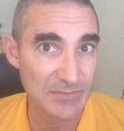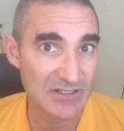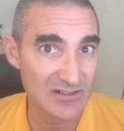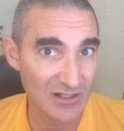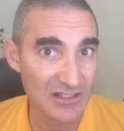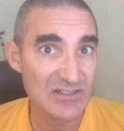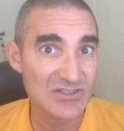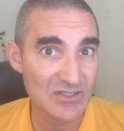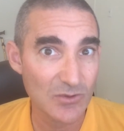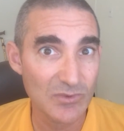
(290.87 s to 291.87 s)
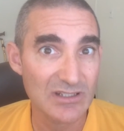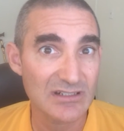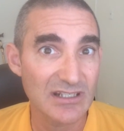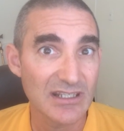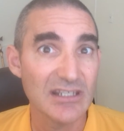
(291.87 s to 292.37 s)
But as long as
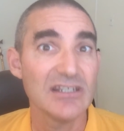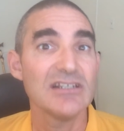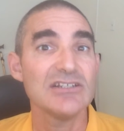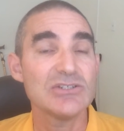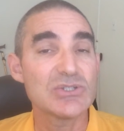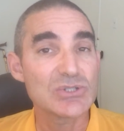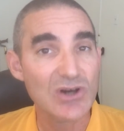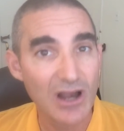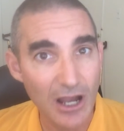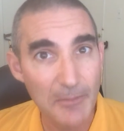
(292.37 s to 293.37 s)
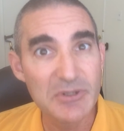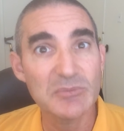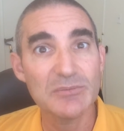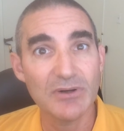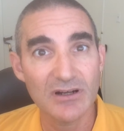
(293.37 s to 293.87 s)
someone is your
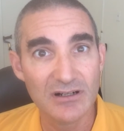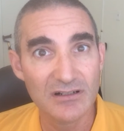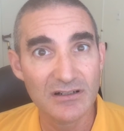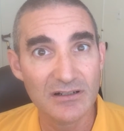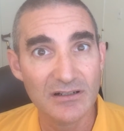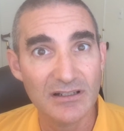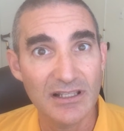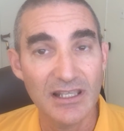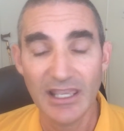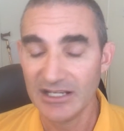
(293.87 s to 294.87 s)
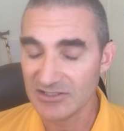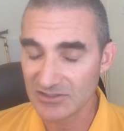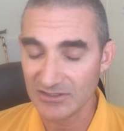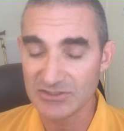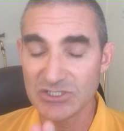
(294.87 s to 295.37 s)
optimal partner, and as
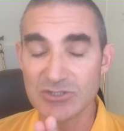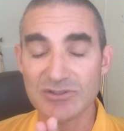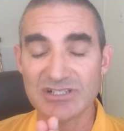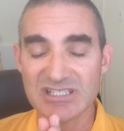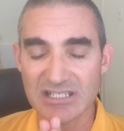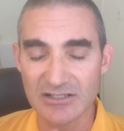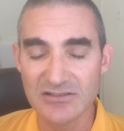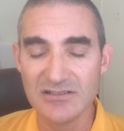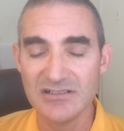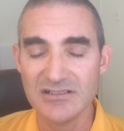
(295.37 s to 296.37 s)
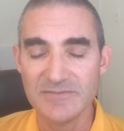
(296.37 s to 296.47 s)
long as you are centered